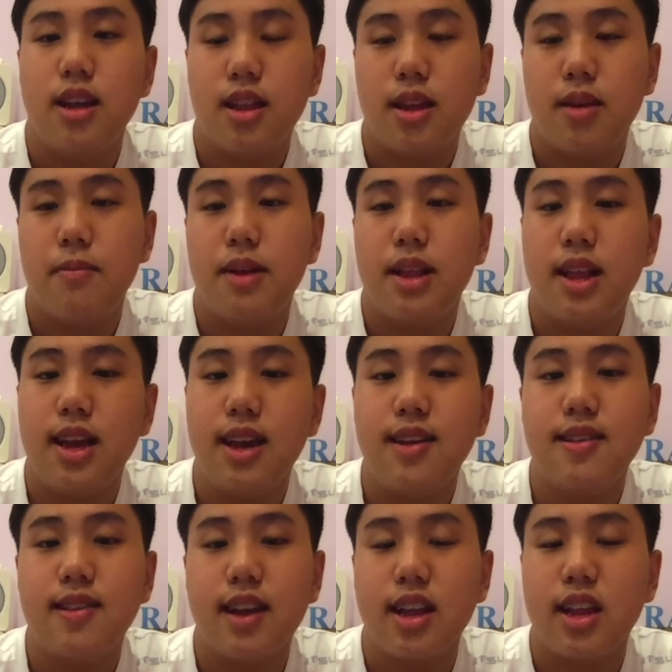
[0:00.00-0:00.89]
the
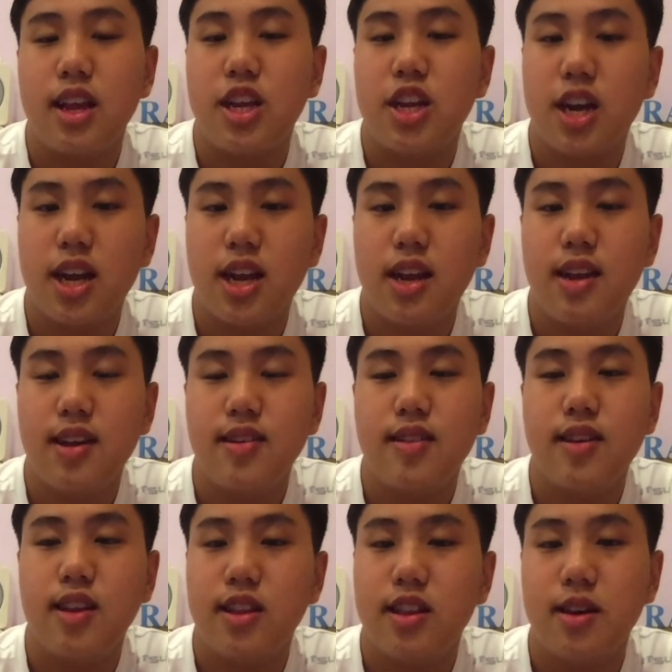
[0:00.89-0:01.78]
Malays and the
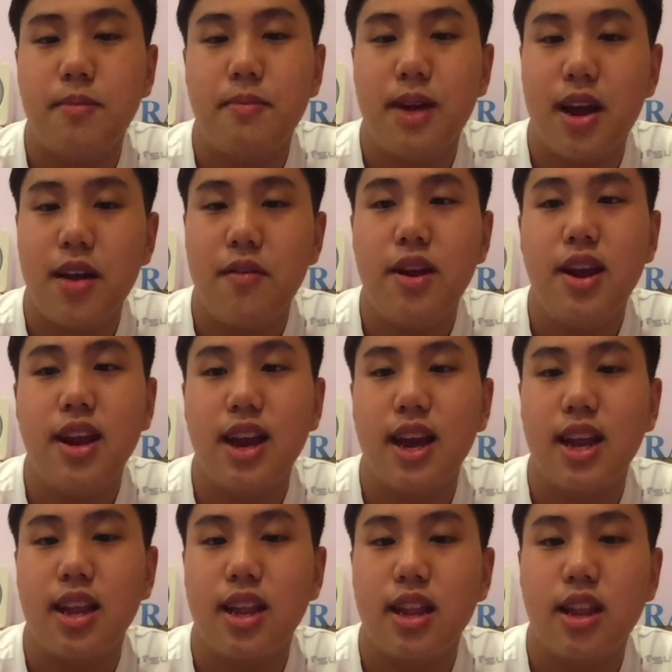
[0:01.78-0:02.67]
Chinese intermarried,
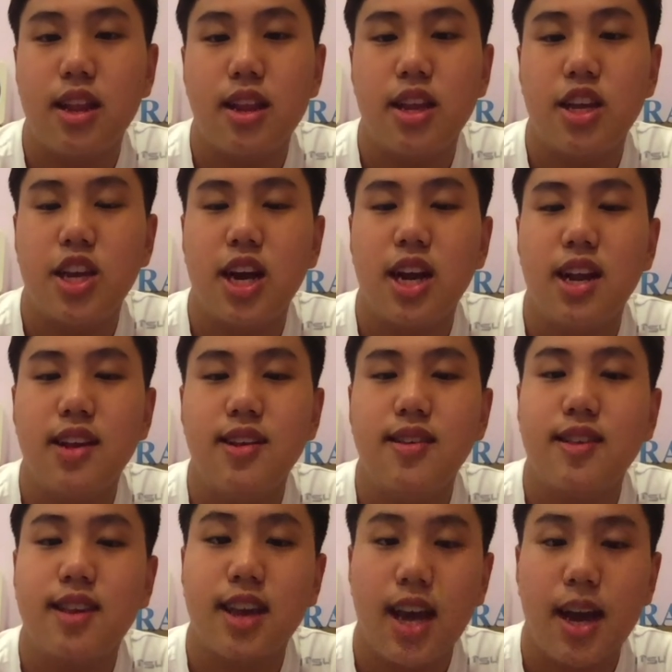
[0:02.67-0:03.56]
and the
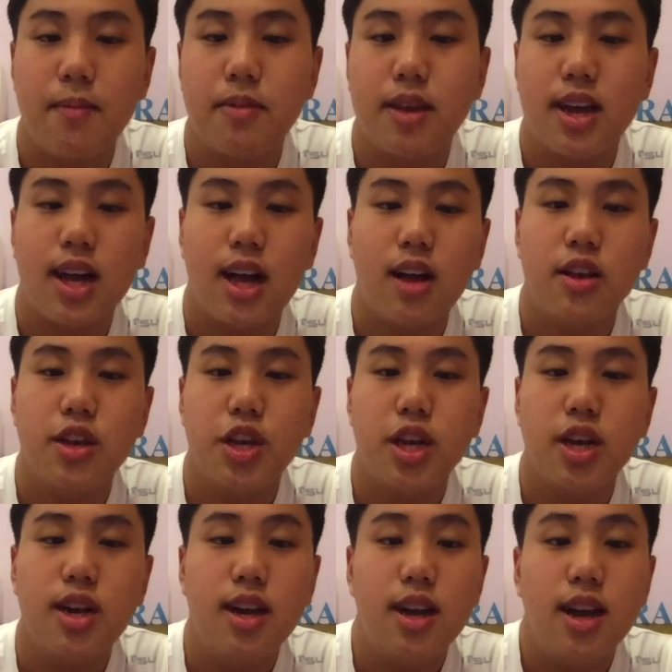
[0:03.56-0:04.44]
Chinese kept their
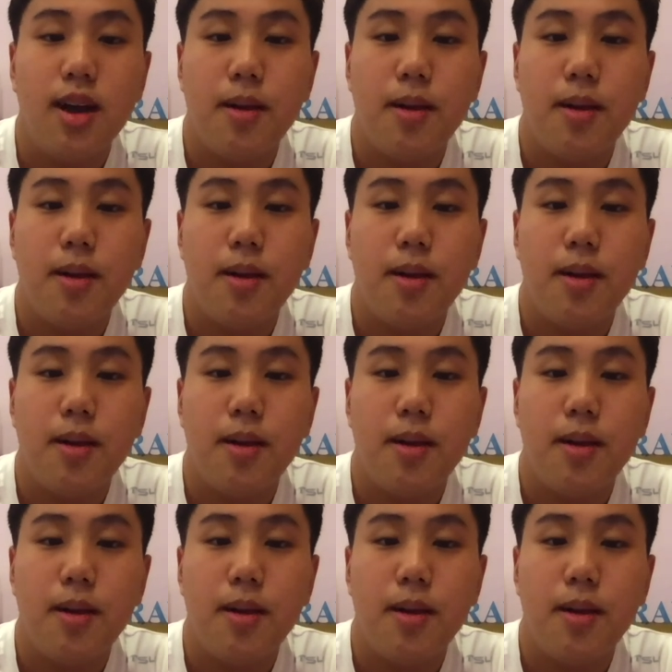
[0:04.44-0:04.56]
culture,